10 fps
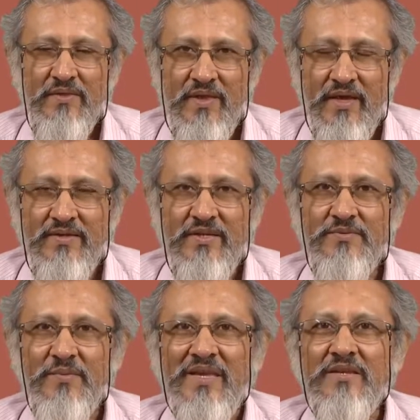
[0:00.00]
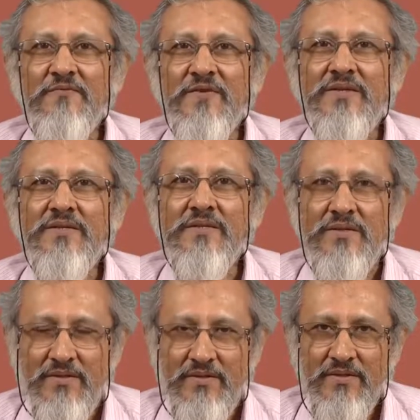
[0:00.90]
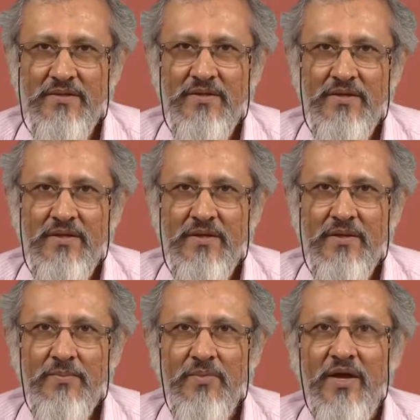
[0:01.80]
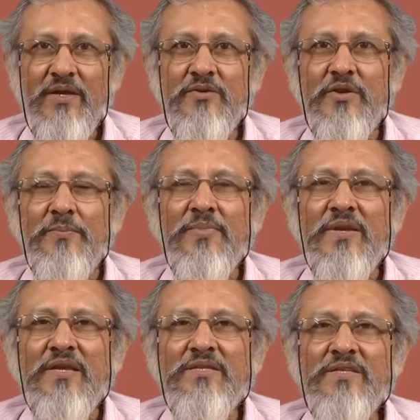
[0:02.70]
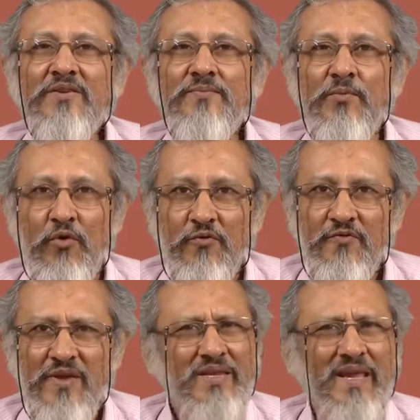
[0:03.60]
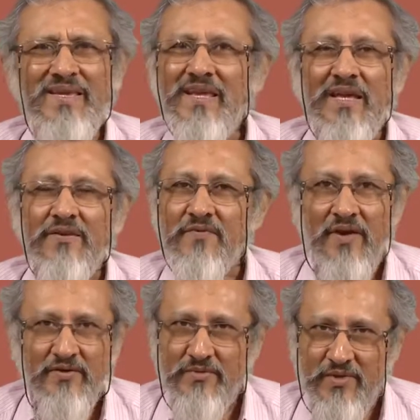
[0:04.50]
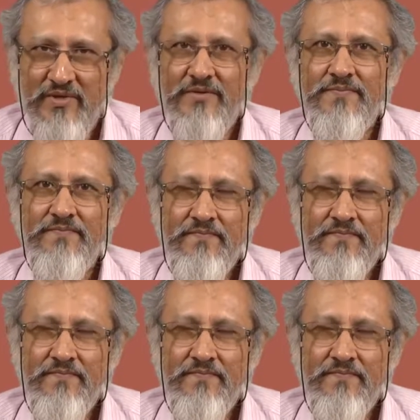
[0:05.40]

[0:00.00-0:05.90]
that is manifested by a replacive morph in any environment.